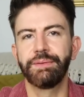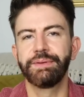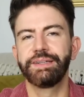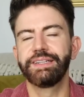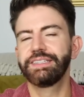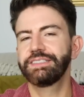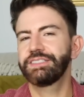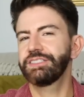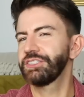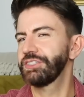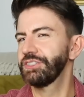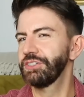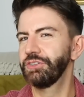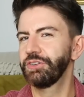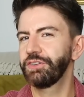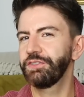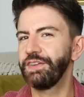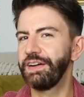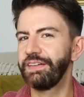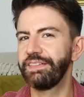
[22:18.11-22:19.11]
I mean, it doesn't
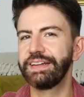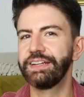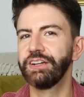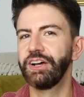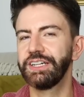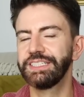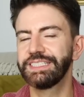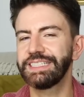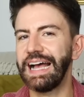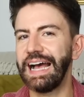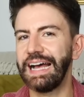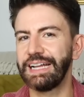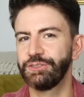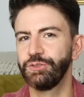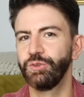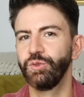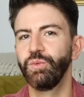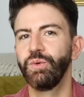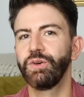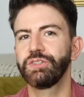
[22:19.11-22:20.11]
look very nice
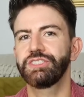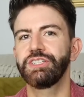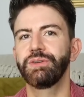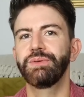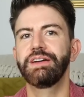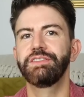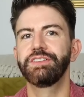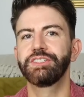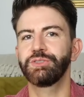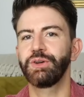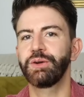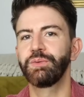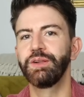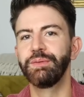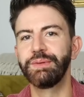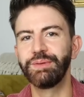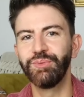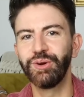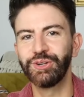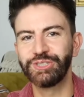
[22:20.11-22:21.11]
at all whatsoever, so I
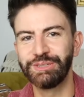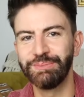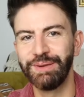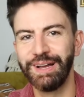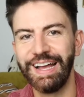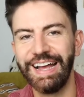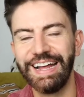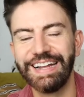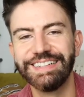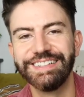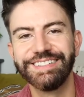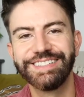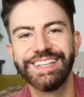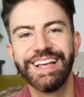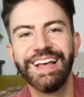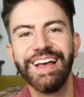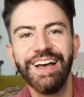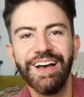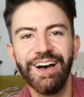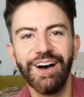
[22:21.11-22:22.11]
will be washing my hands
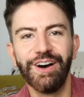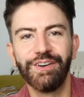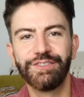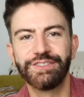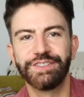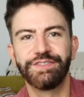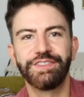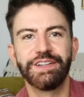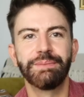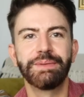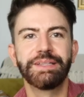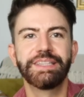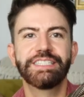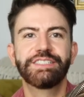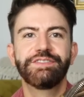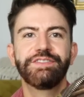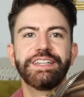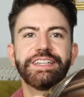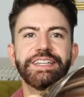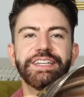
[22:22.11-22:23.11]
after filming
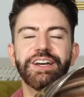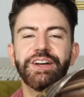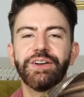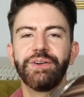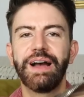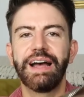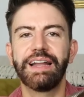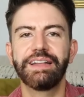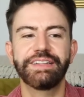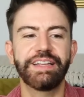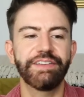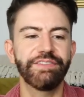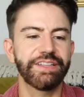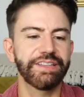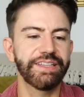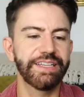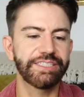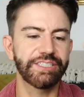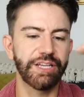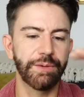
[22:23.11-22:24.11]
this video and
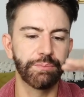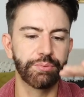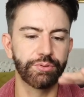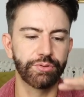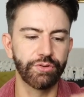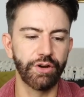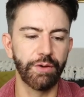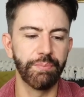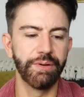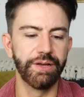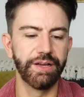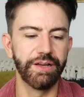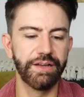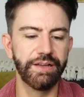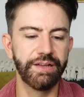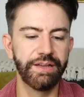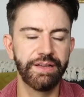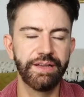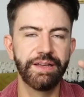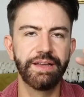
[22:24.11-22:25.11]
giving this a
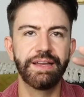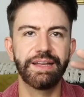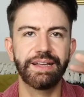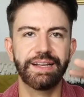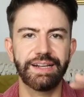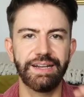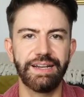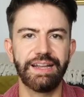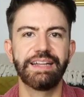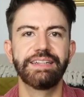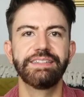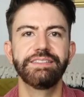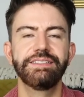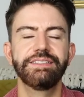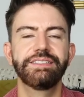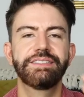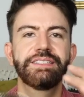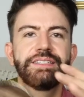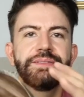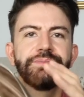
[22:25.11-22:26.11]
proper
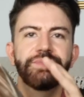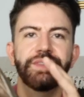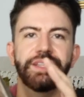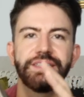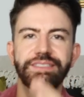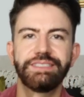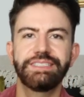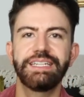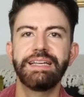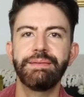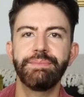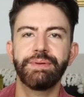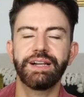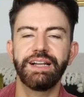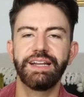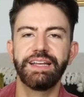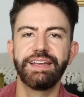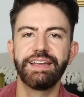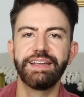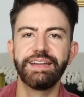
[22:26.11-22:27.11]
cleanse, deep
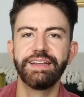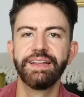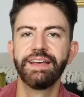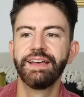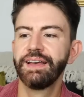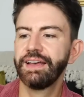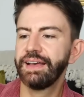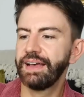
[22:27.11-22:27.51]
clean.